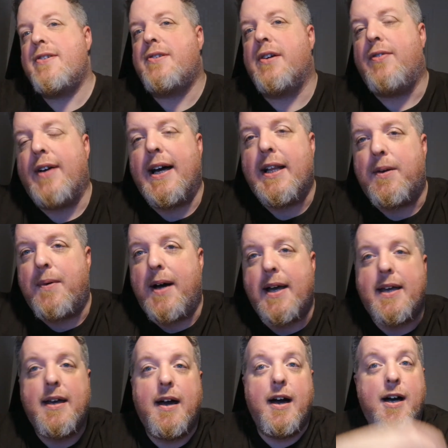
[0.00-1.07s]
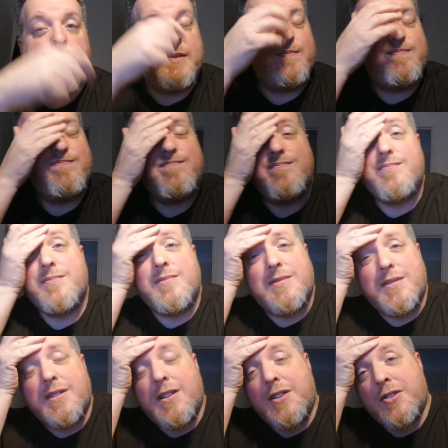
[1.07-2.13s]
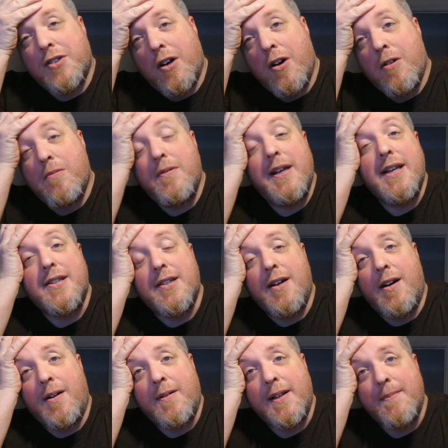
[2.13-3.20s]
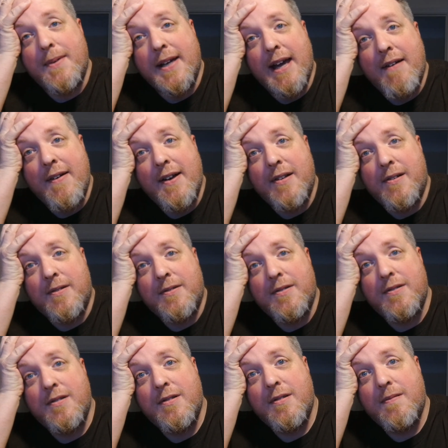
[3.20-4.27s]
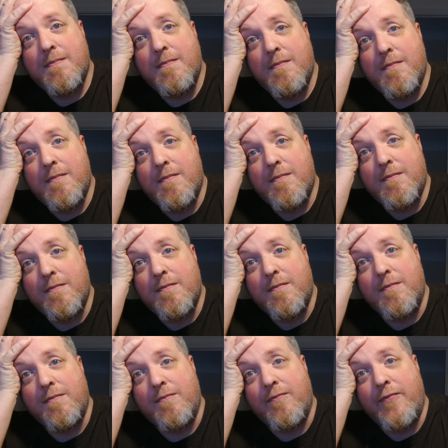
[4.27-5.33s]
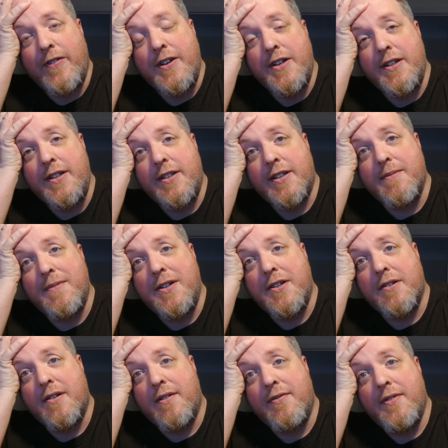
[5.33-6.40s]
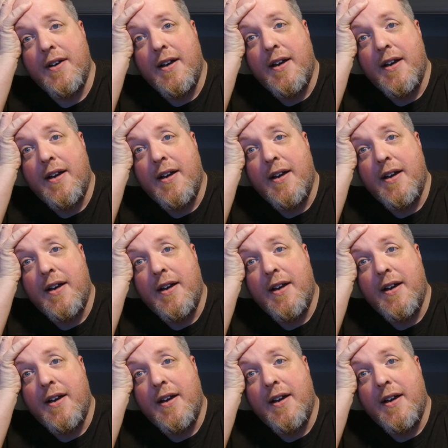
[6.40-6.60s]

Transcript: stuff out of the way. So yes, I'm going to be carrying on. Finishing this commission off.